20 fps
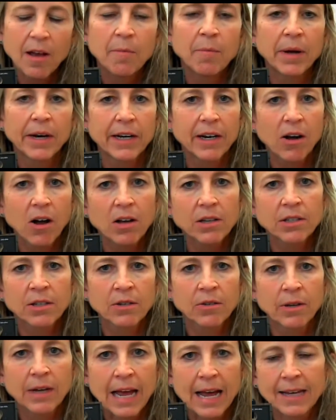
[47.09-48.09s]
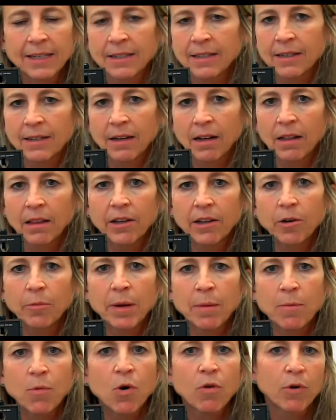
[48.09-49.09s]
but it also has a little
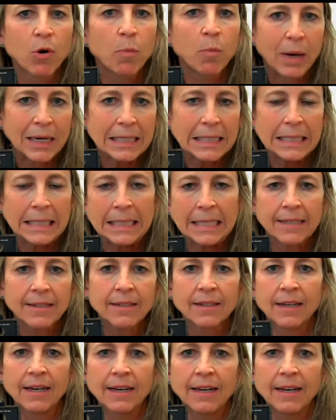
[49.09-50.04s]
bit more robustness